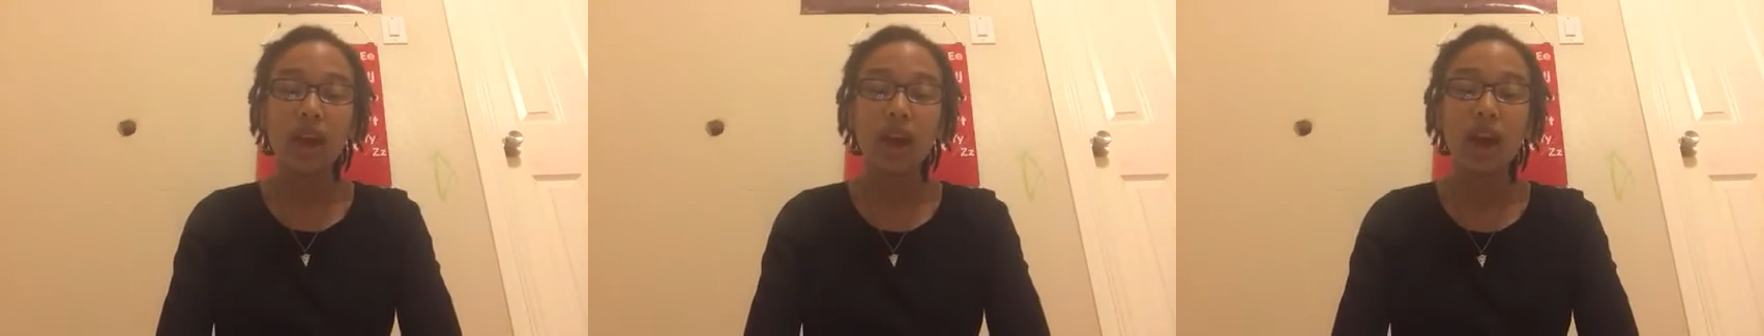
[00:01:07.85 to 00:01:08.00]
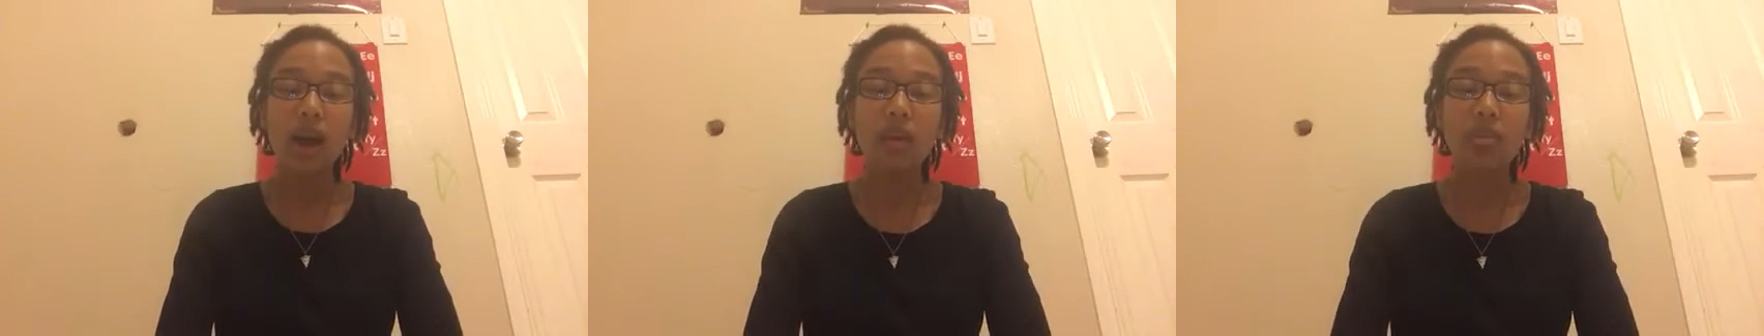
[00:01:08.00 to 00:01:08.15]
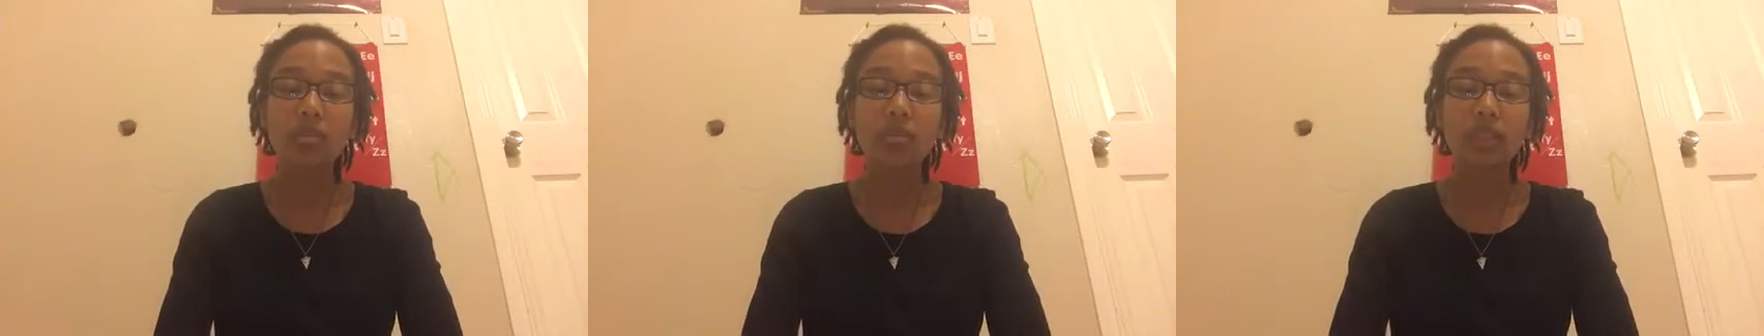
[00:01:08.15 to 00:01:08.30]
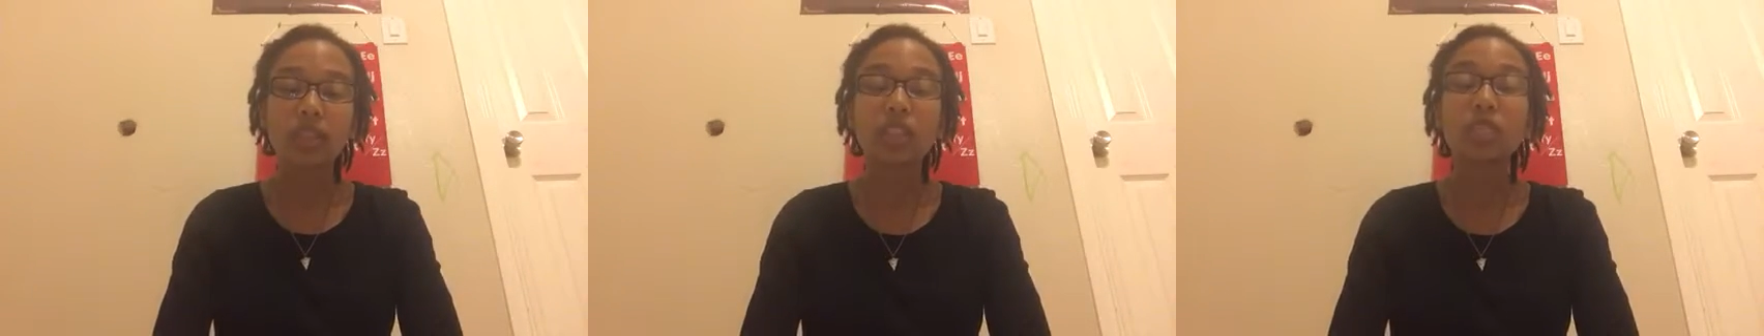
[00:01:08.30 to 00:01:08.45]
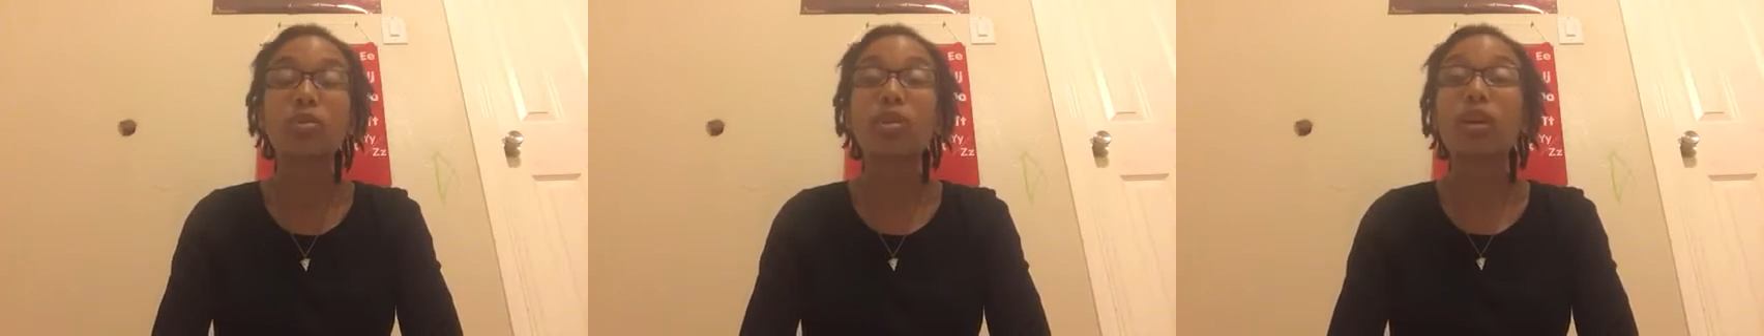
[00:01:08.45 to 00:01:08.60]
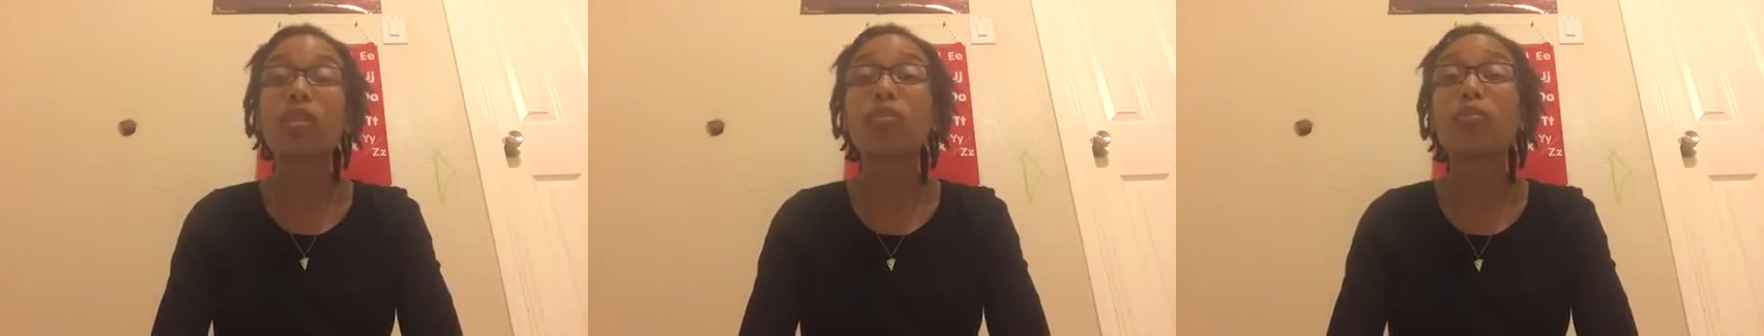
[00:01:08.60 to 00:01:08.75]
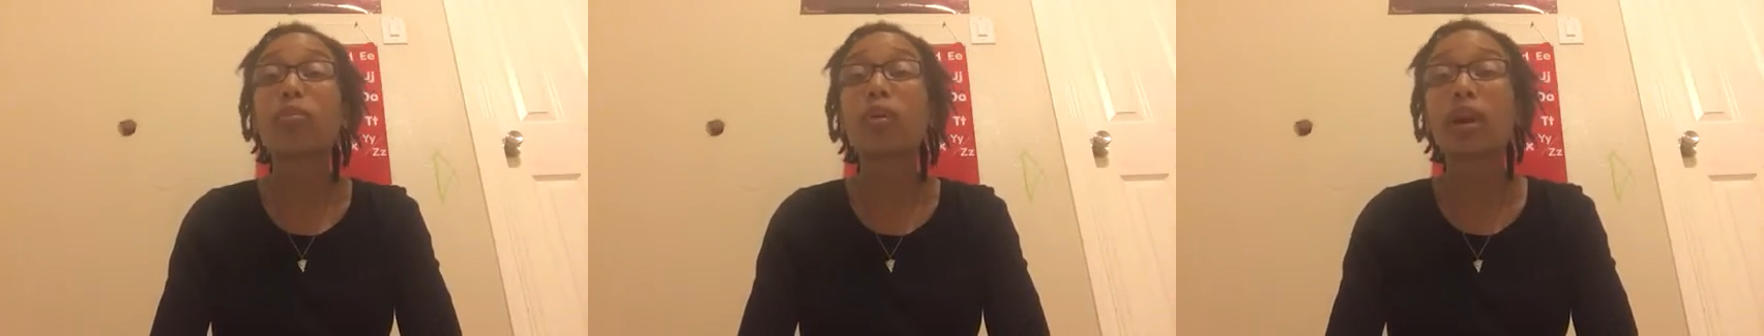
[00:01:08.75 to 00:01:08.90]
Next we
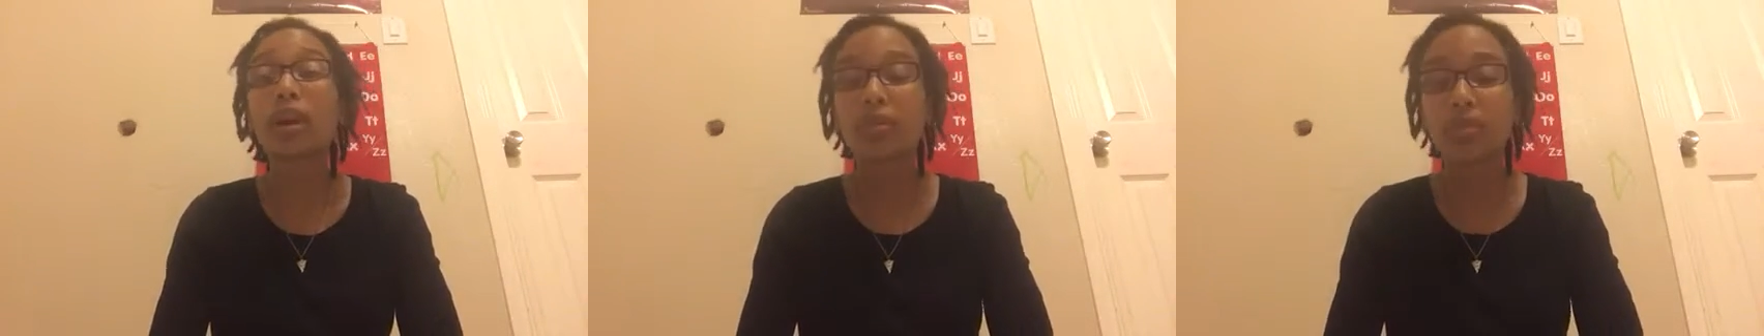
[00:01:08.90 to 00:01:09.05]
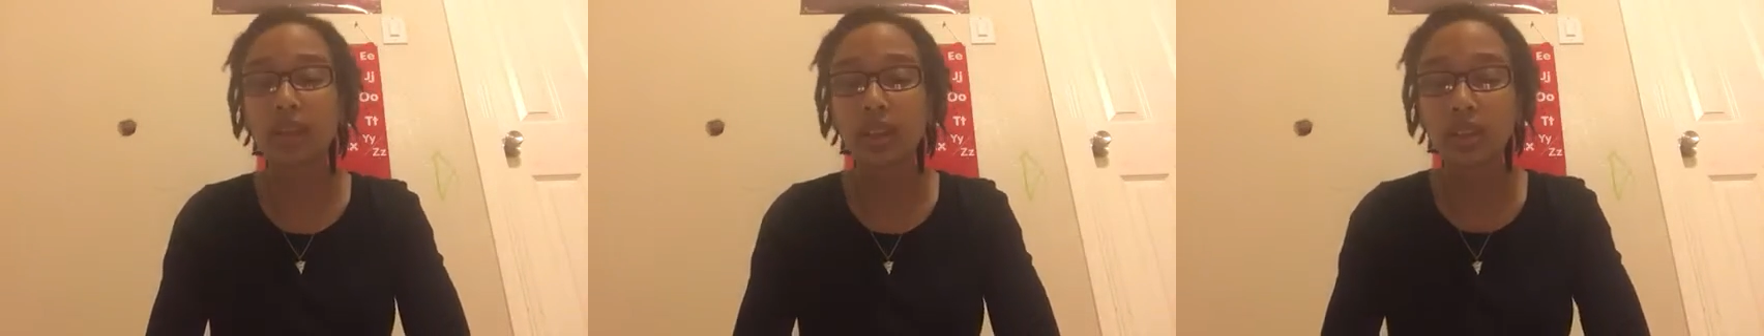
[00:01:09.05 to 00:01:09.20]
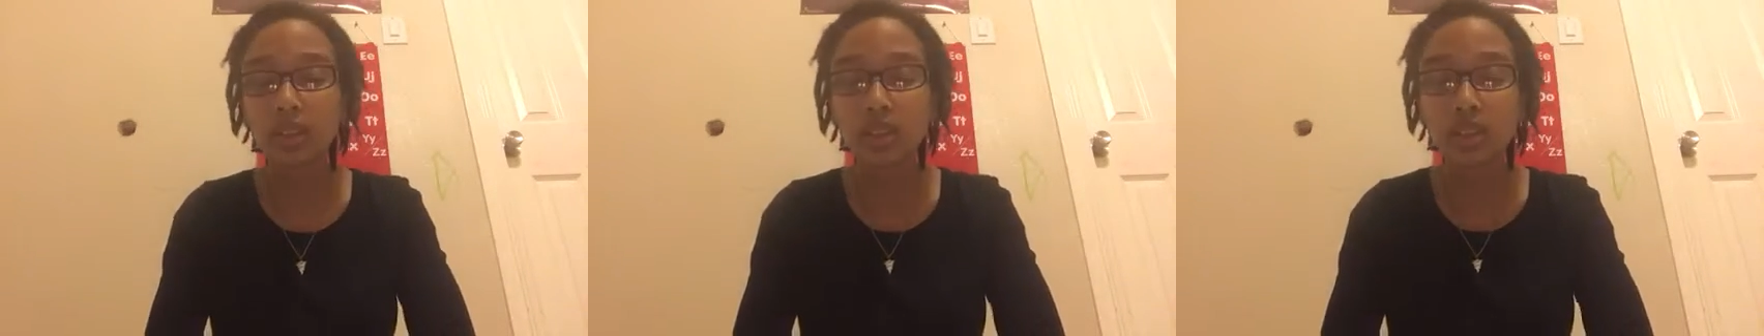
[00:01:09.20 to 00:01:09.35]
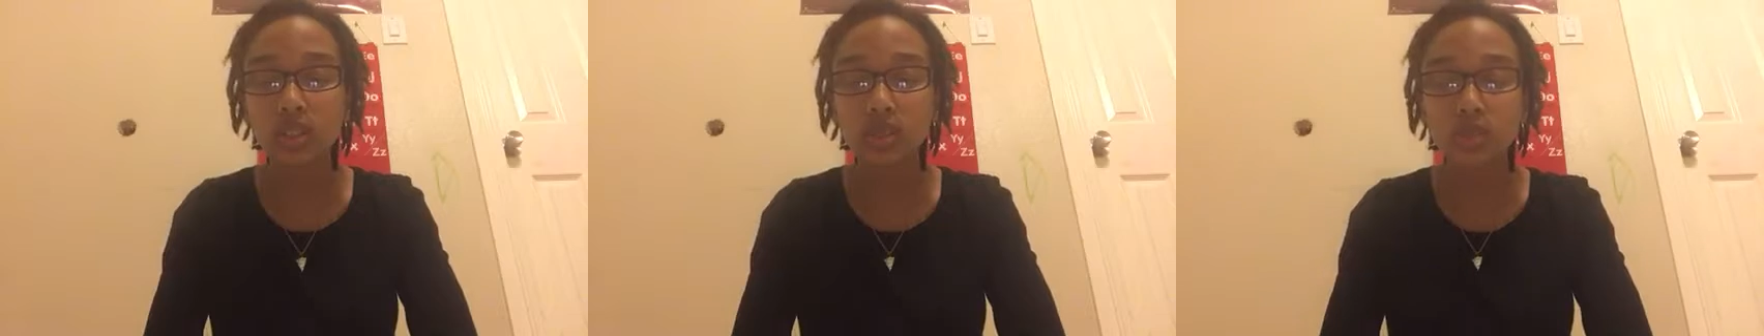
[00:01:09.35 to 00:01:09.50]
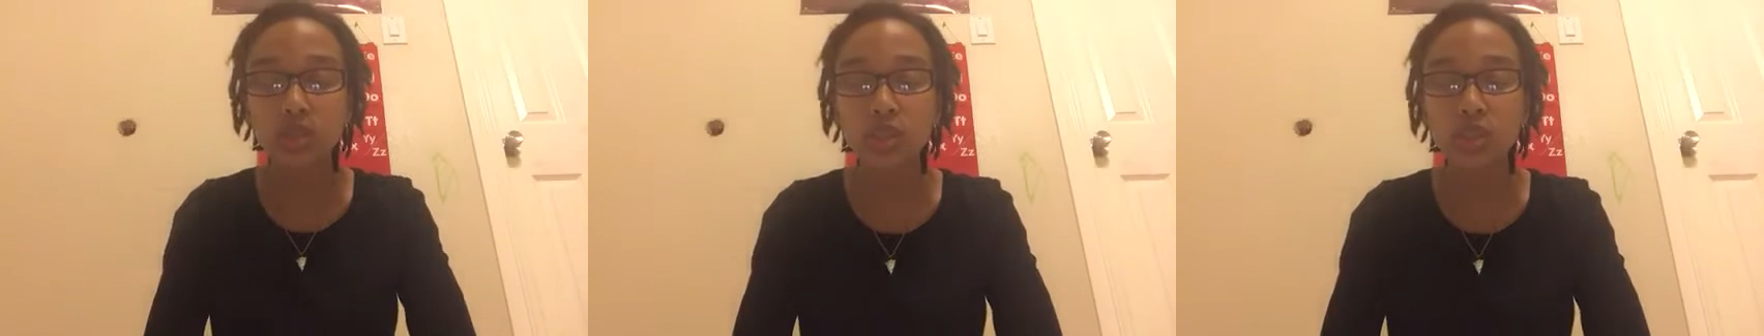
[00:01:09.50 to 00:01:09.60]
have primase,